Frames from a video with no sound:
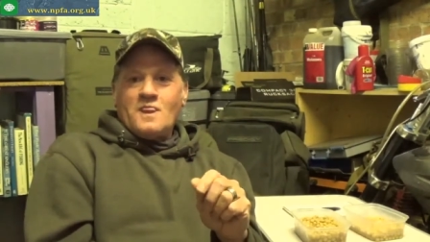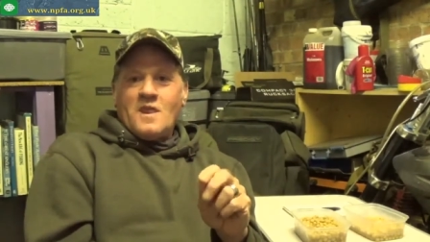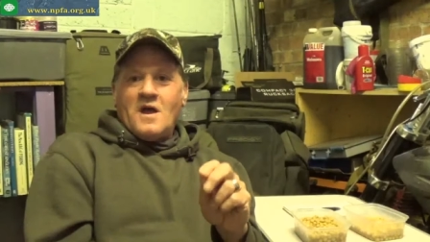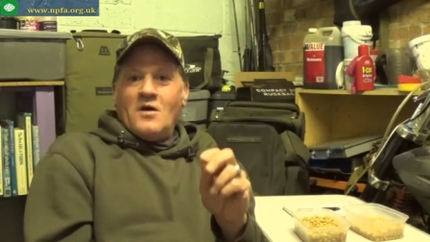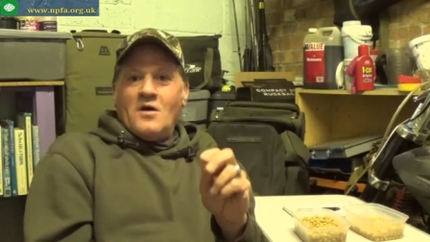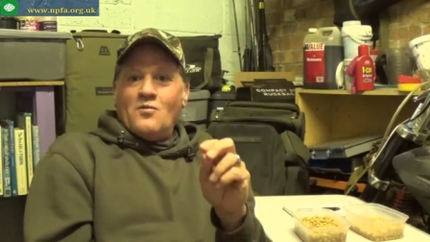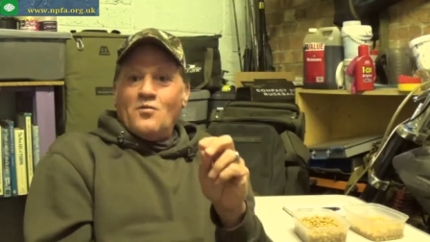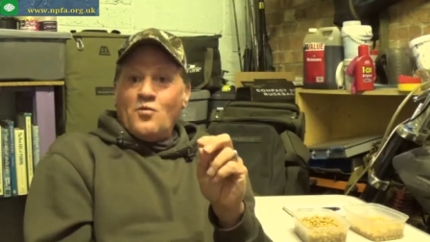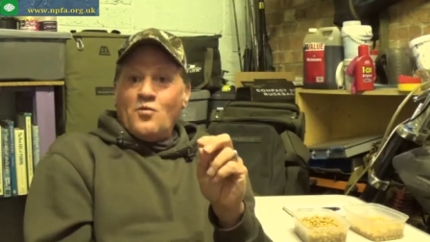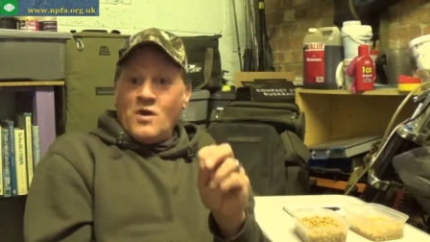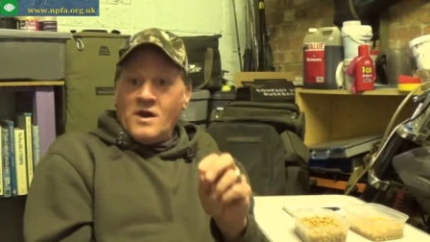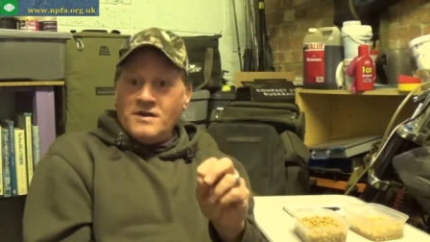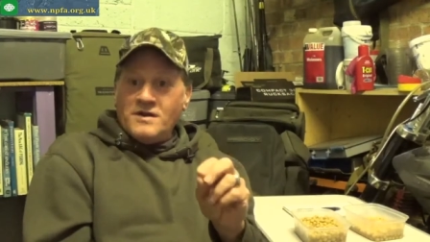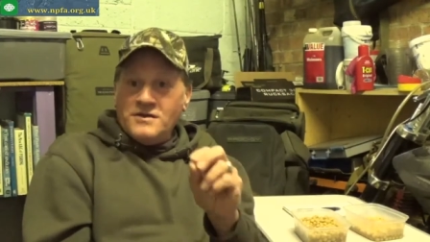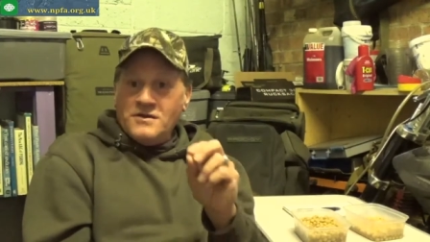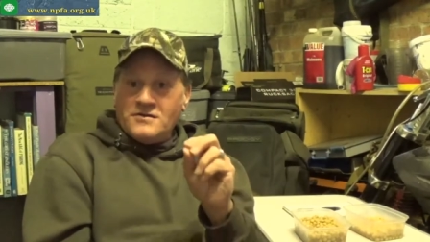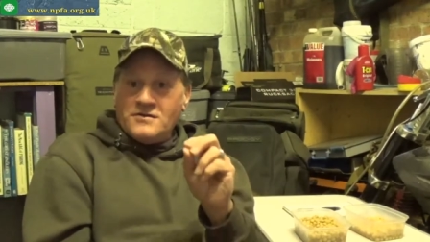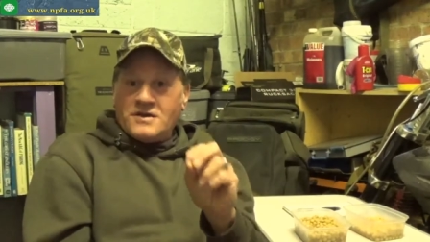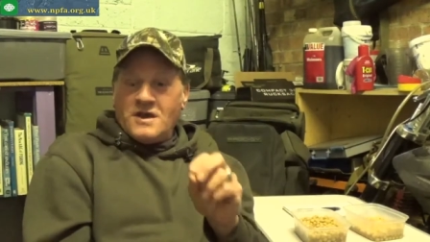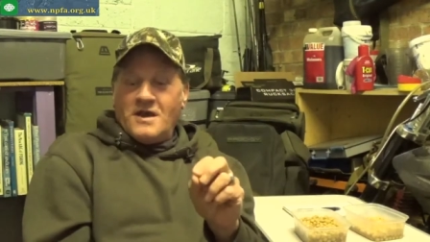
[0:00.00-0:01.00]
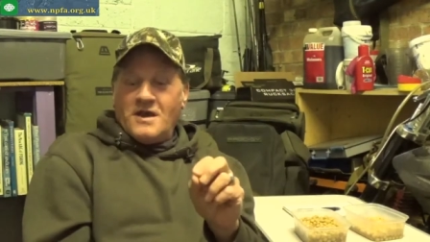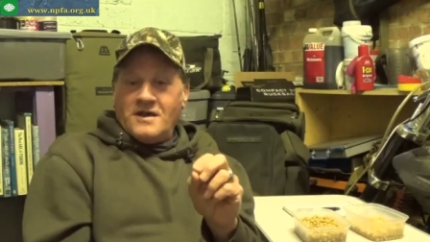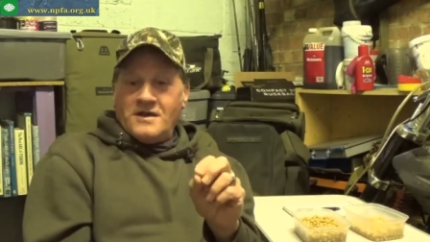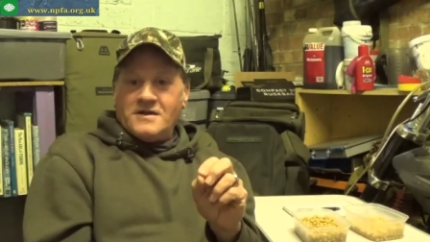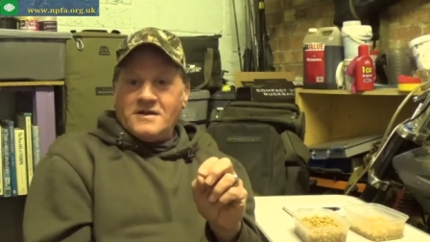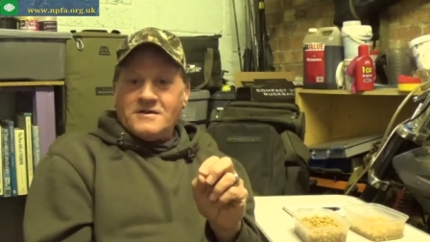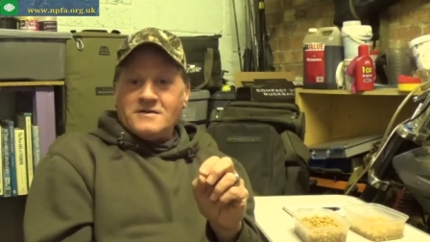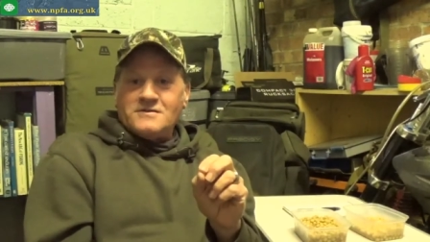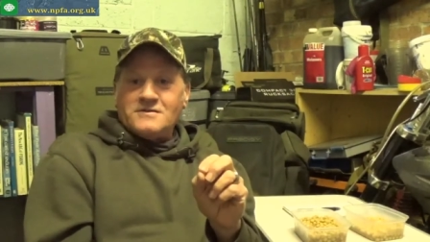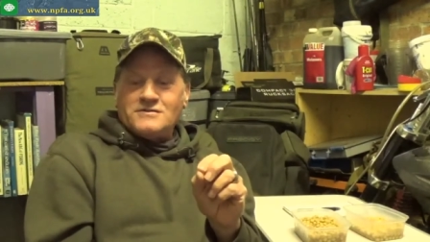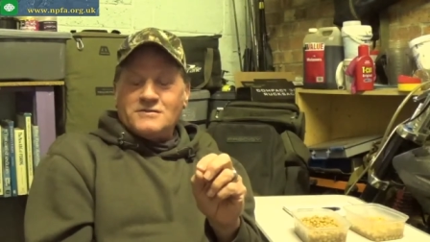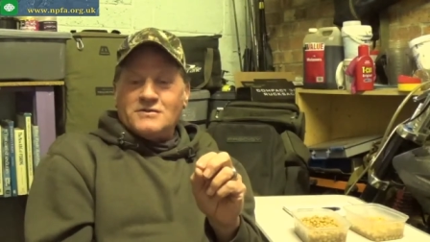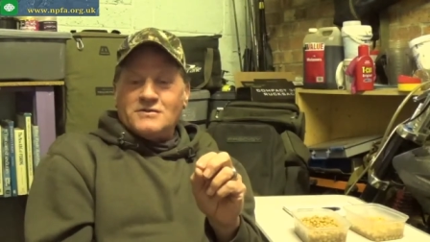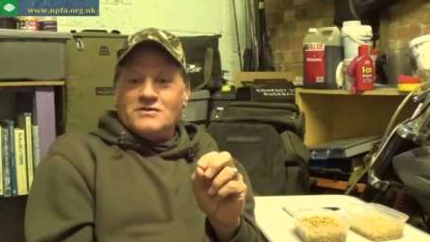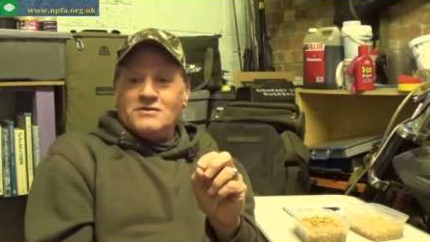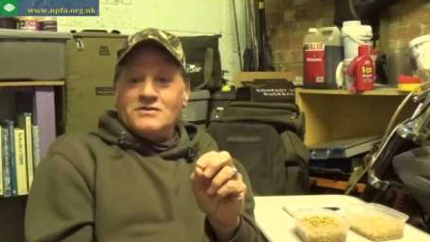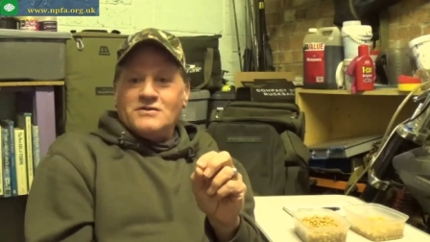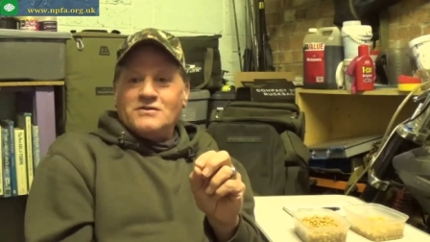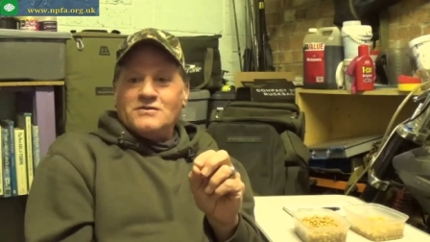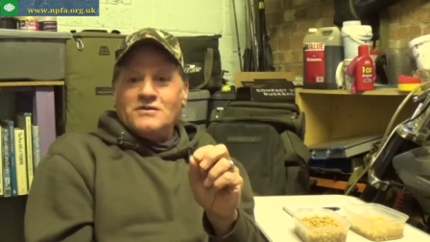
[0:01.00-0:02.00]
and when you get it,
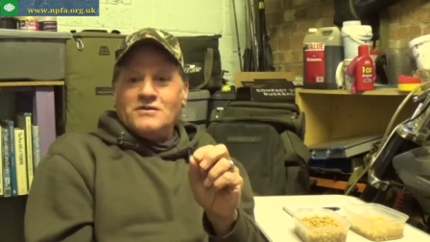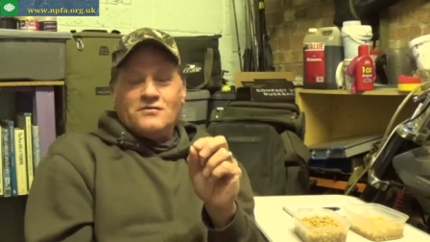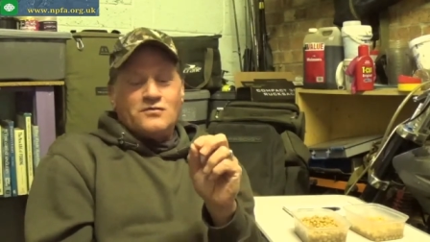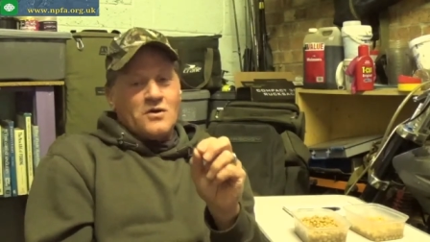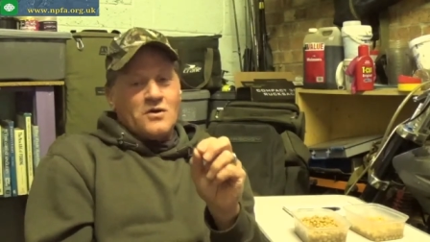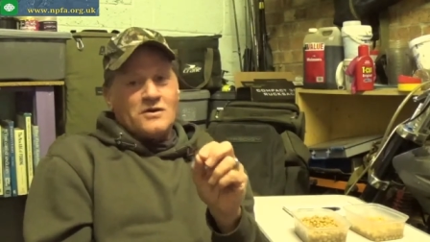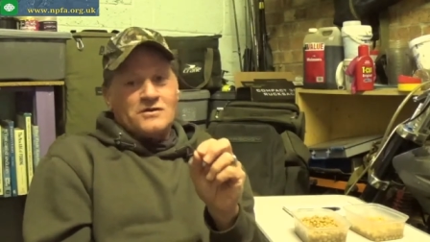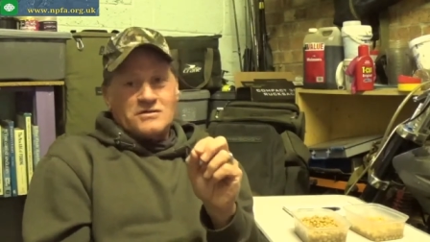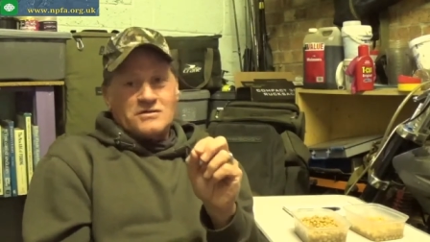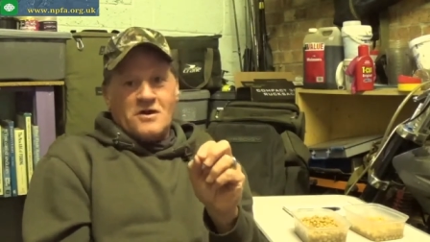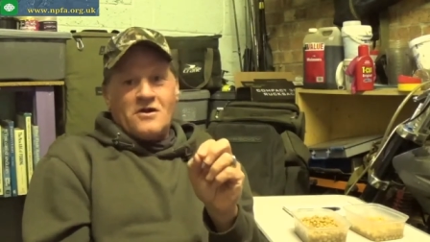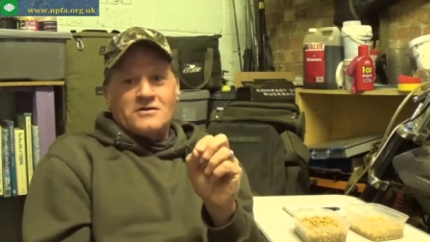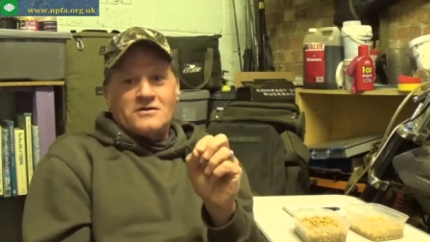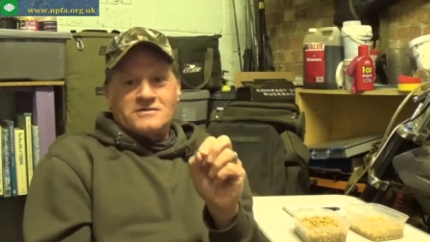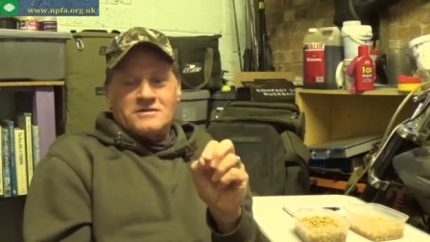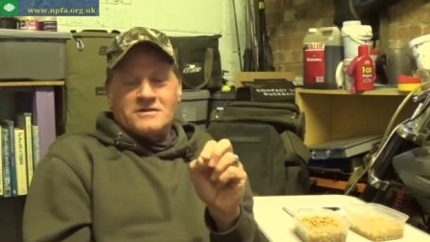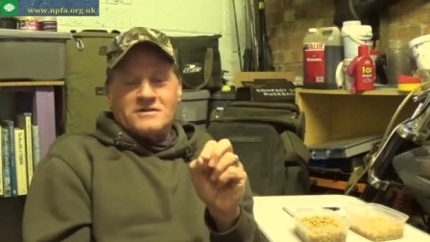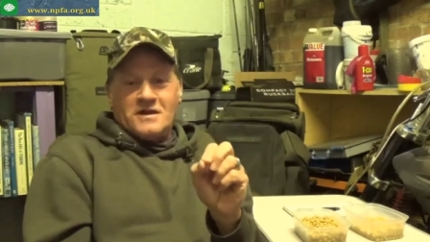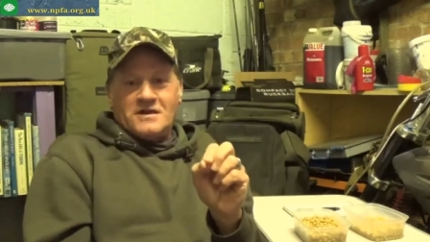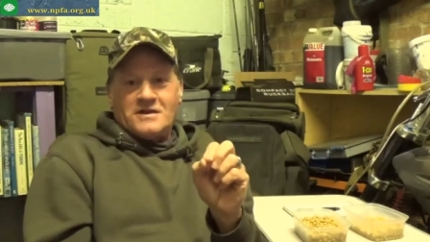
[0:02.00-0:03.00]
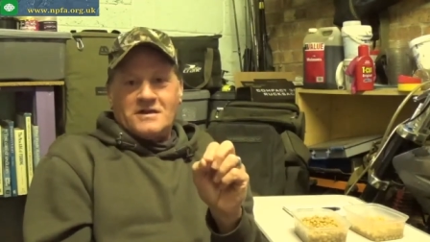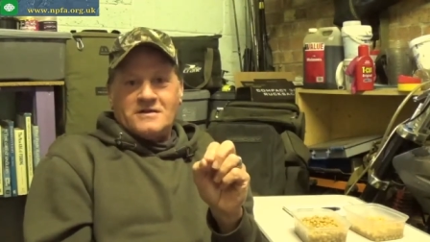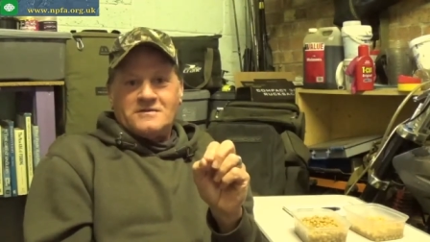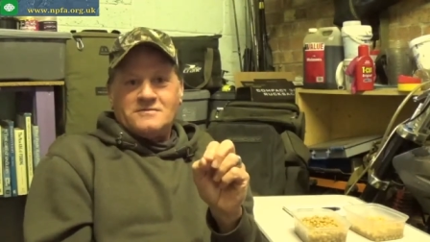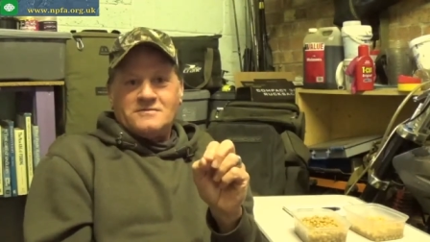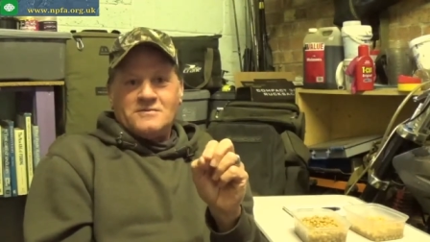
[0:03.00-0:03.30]
you've worked hard to get it.